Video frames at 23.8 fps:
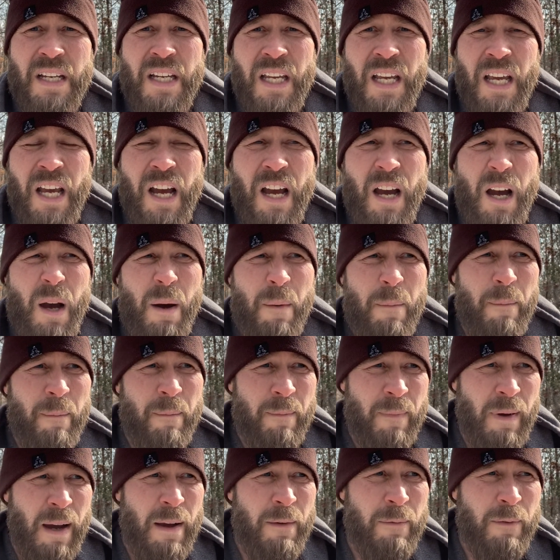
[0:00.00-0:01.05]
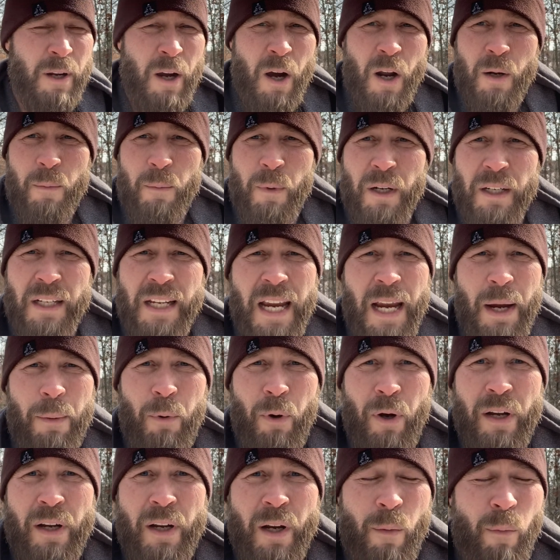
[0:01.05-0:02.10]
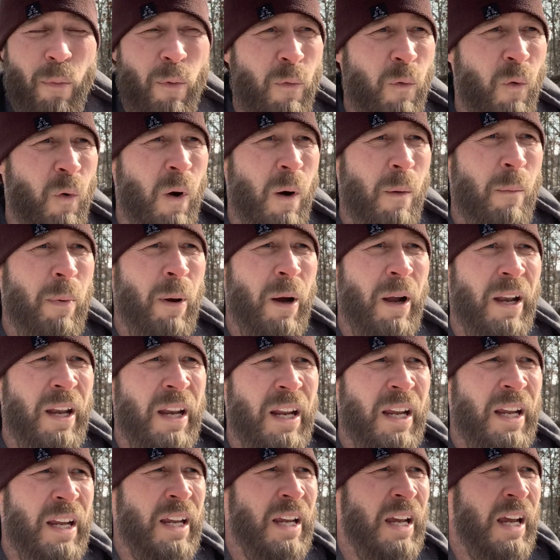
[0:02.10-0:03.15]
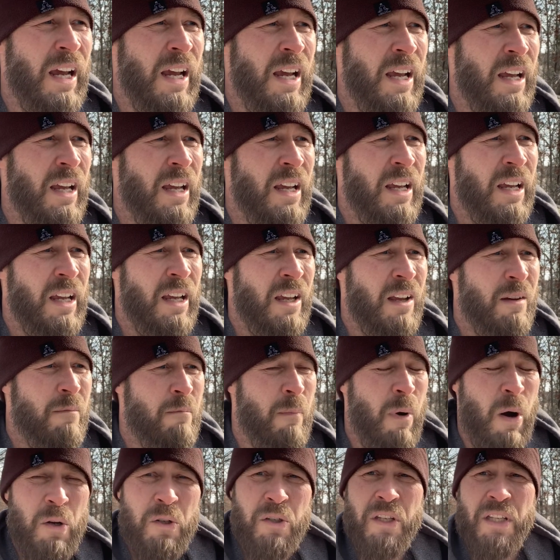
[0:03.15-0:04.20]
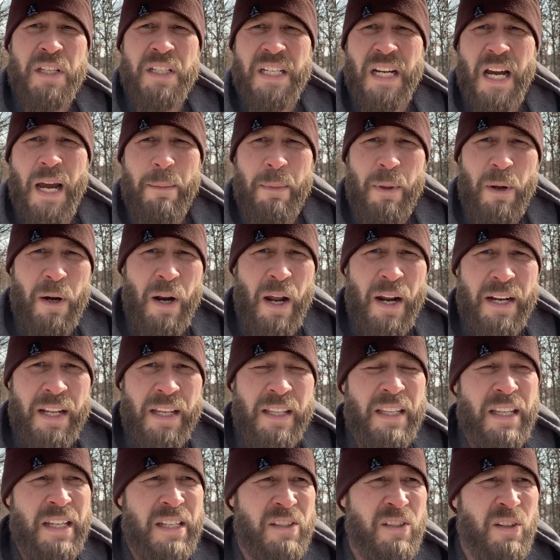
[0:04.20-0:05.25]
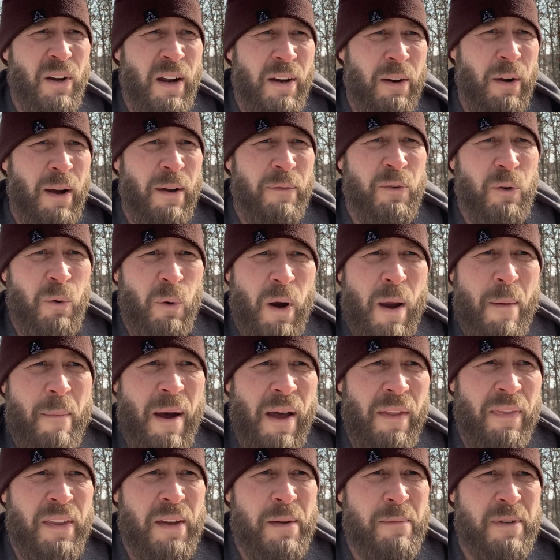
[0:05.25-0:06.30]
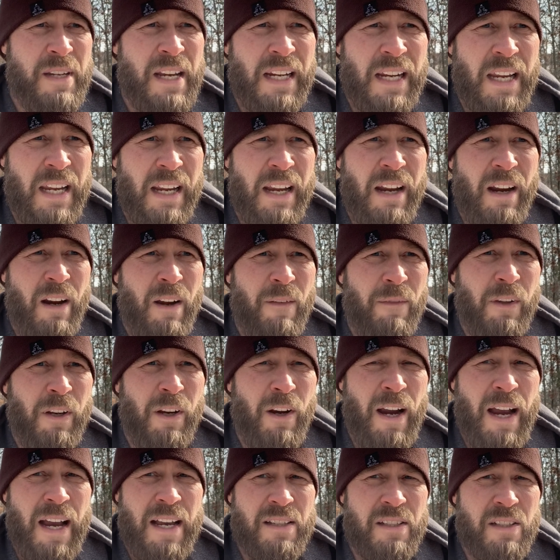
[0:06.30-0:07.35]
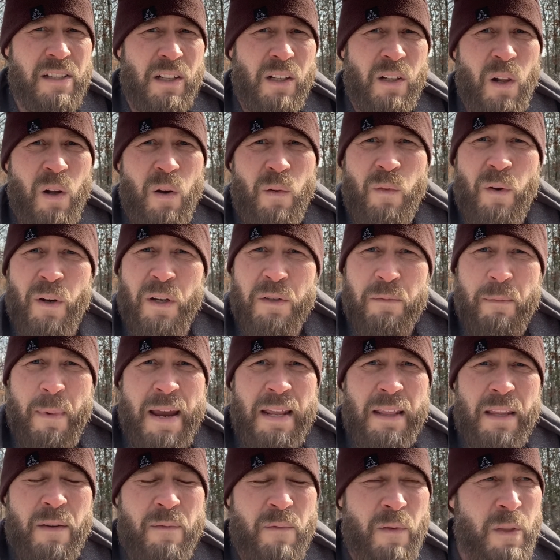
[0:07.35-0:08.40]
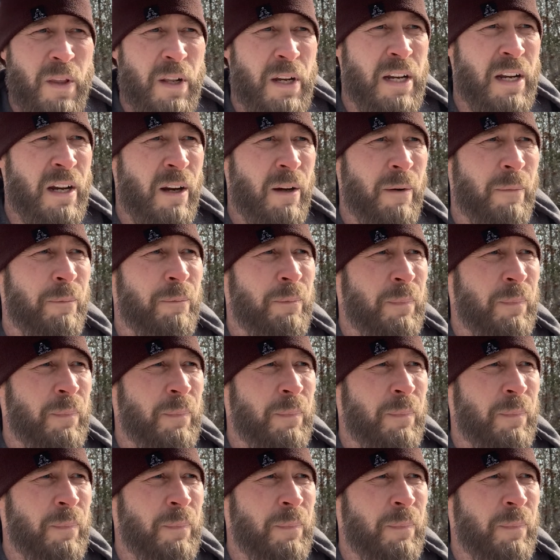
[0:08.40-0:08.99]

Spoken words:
I've caught them on camera in here before, but most of the time they're not in this, so I don't have to worry about them taking care of the grass and the clover. It's mainly for the deer.